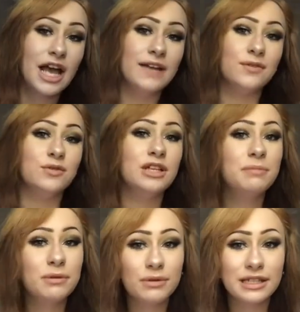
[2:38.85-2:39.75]
And if you
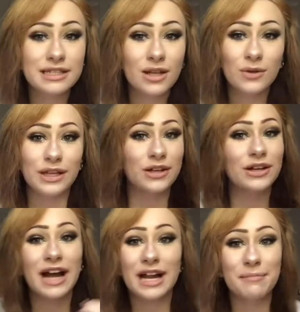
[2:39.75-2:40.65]
tip it really slowly and
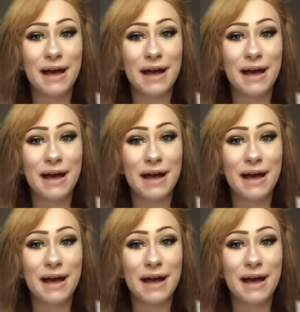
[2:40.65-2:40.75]
already had a